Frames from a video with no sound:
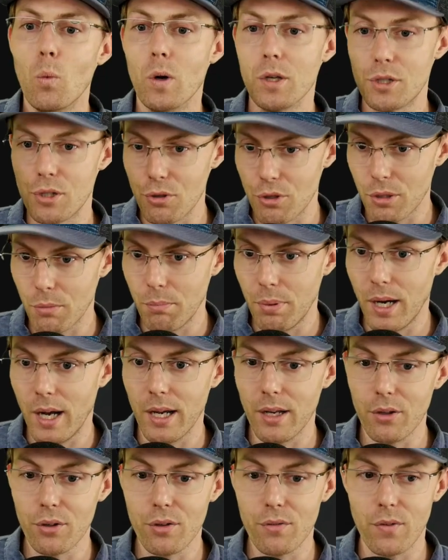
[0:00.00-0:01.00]
Once you
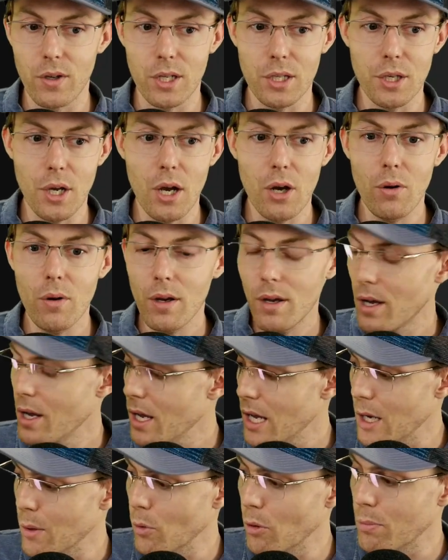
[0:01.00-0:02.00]
compile the video,
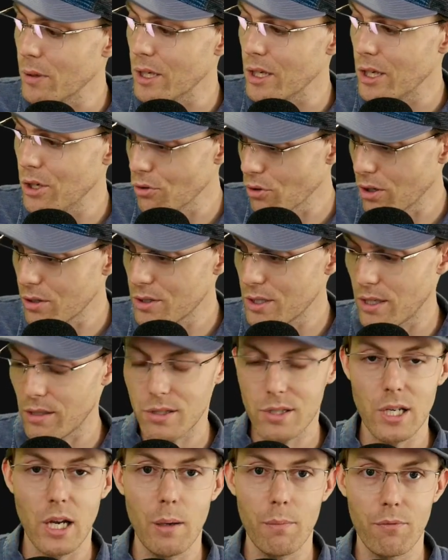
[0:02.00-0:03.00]
it will be here on
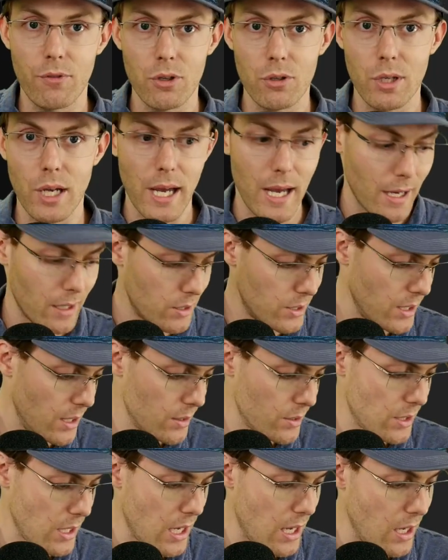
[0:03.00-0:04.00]
desktop for you to
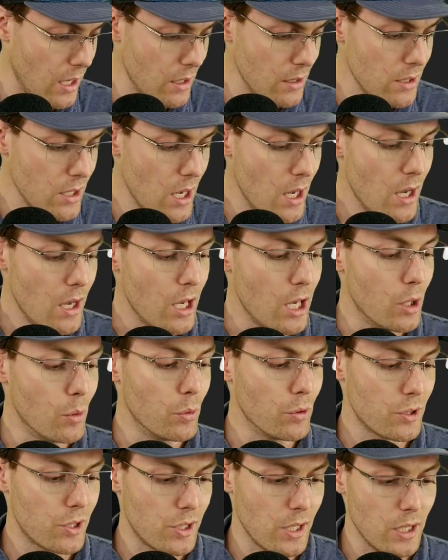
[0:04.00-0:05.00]
access, and it
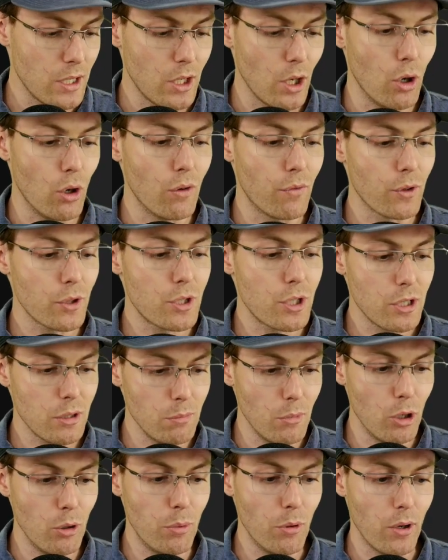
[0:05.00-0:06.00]
will sync over to the
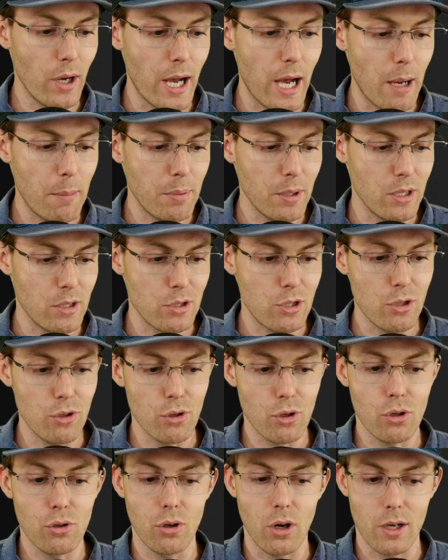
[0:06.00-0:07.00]
mobile app into
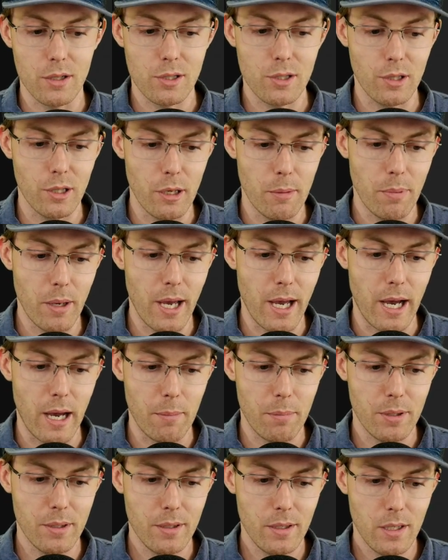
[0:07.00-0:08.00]
your CrossClip
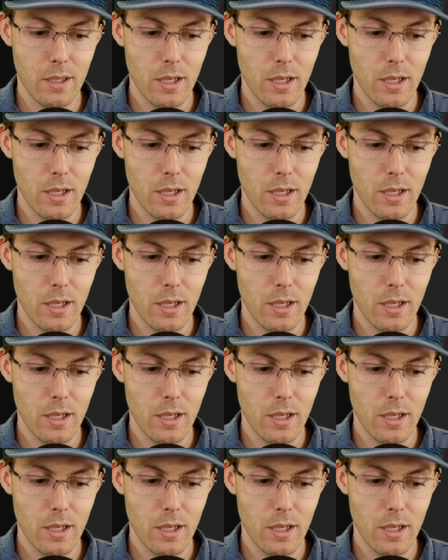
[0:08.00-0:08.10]
app.